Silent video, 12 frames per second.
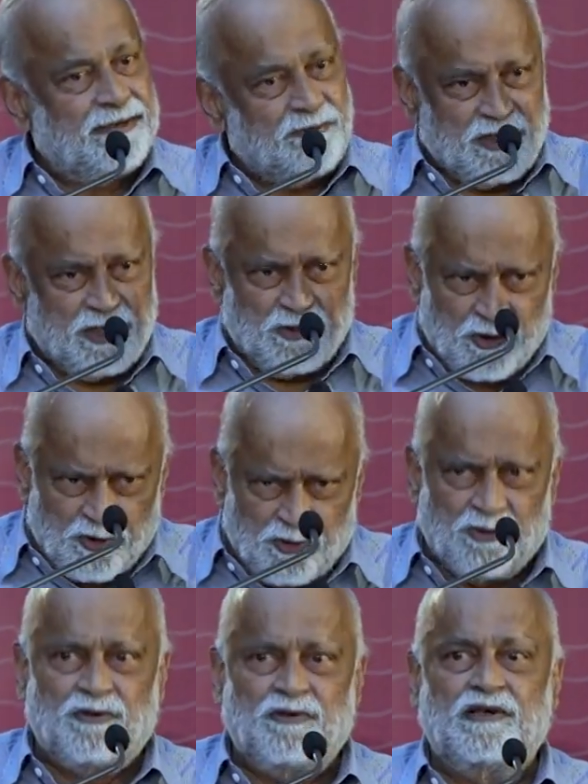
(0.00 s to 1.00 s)
We
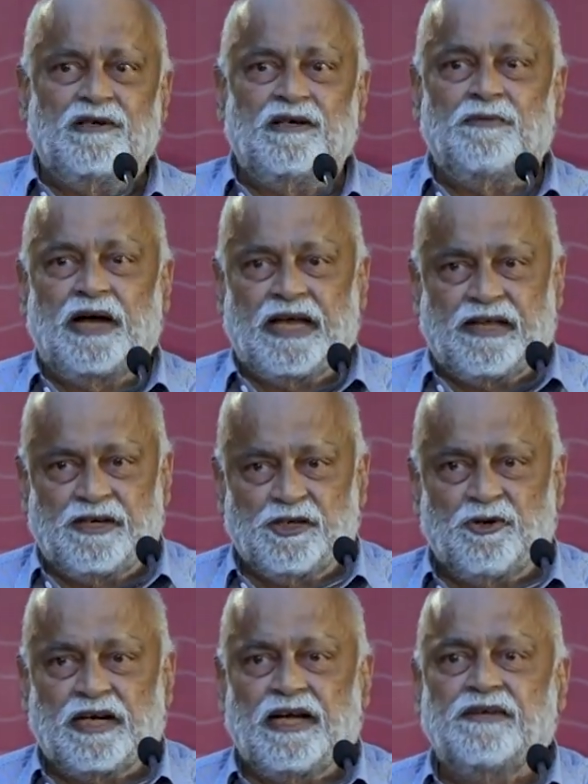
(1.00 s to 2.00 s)
know a migrant who
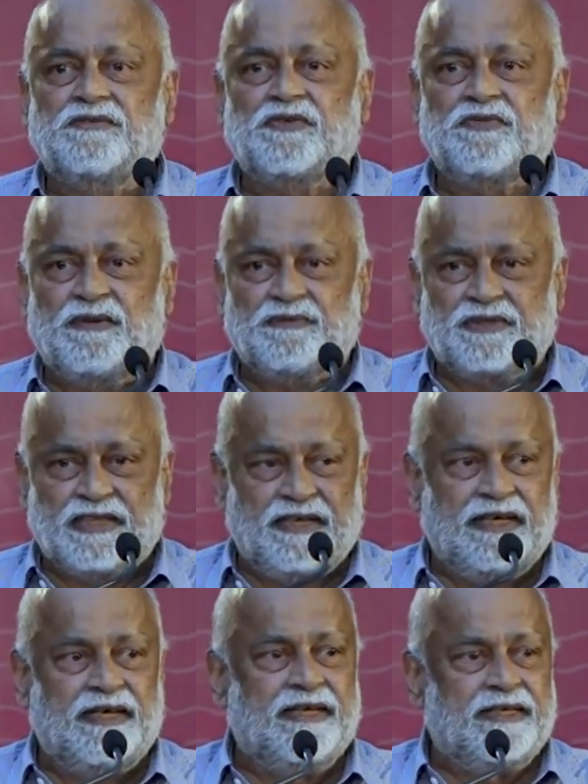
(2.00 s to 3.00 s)
arrives from
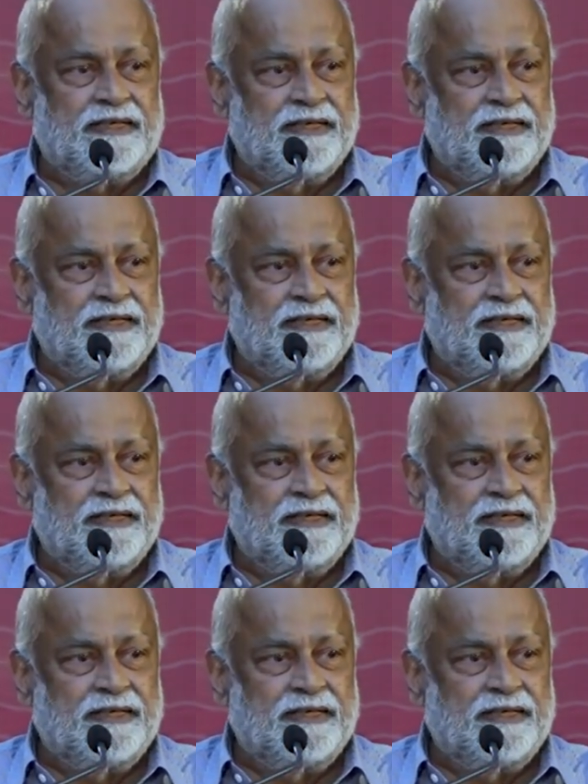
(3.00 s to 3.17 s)
Syria